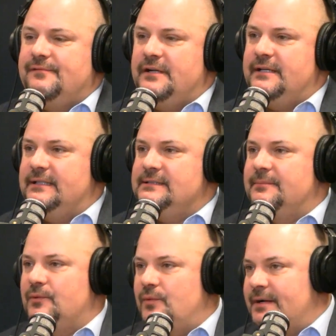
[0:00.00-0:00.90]
Funding is
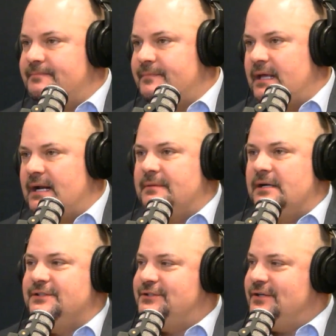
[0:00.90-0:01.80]
number one, and I'm
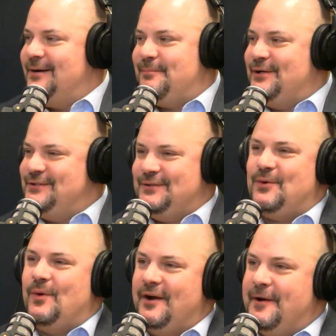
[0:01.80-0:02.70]
not just trying to preach to the
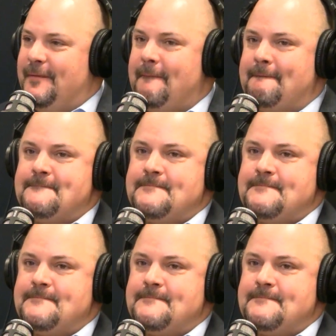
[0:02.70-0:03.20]
choir here.